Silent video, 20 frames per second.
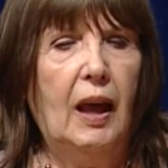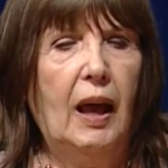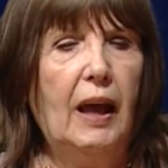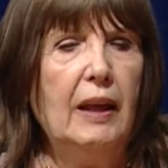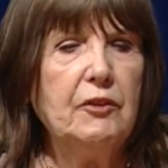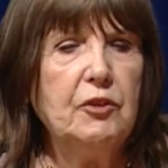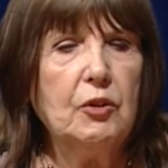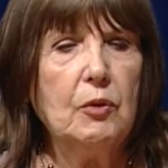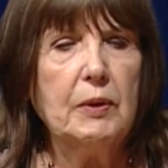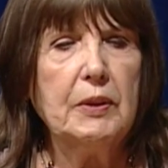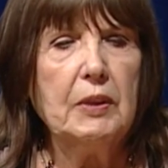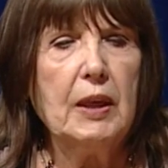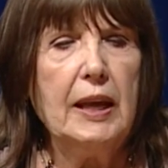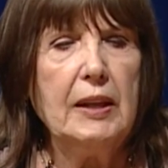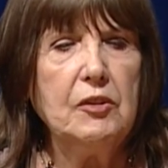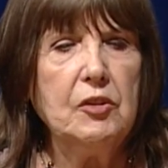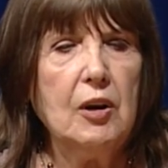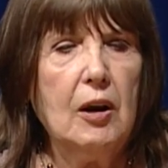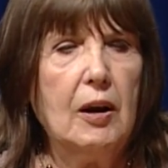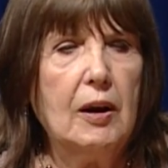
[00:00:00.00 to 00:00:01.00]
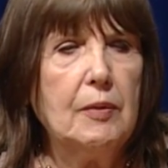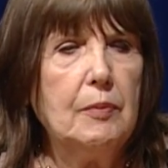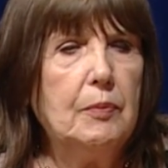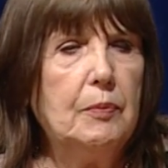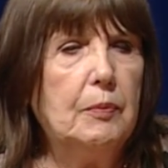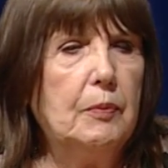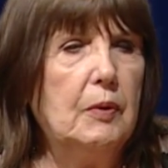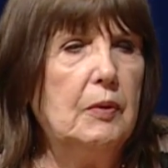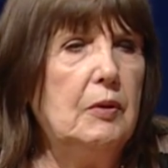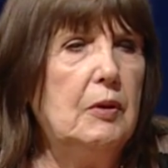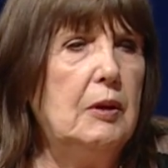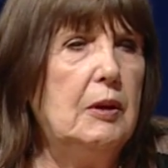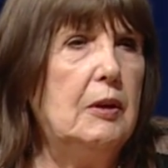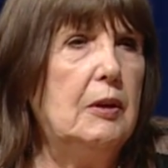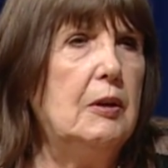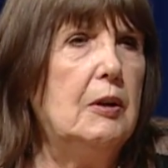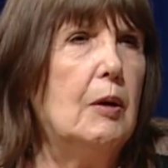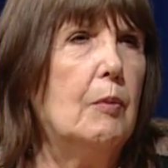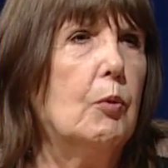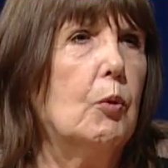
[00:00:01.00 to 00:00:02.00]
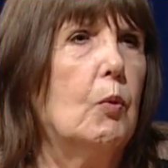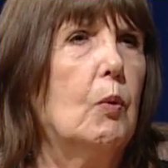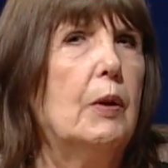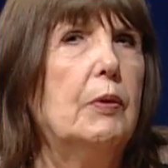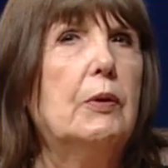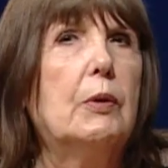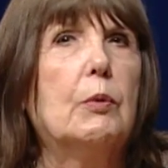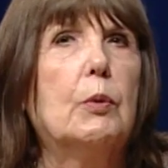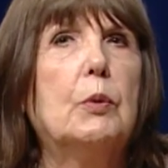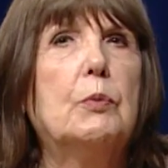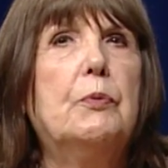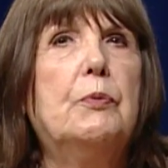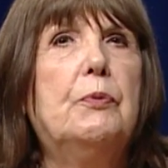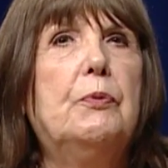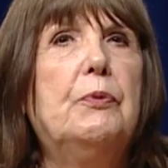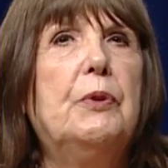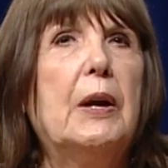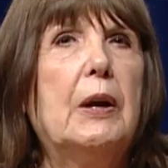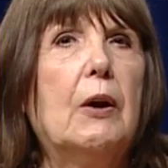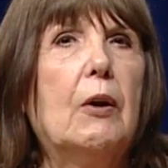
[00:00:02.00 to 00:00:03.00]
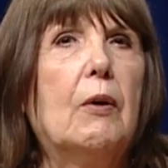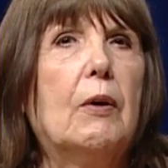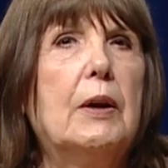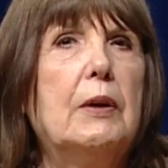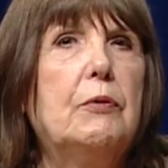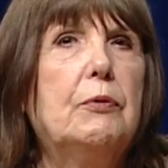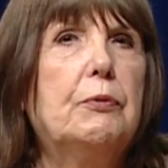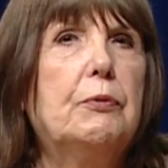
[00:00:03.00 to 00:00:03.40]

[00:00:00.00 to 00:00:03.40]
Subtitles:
And so at that time, number one, there were very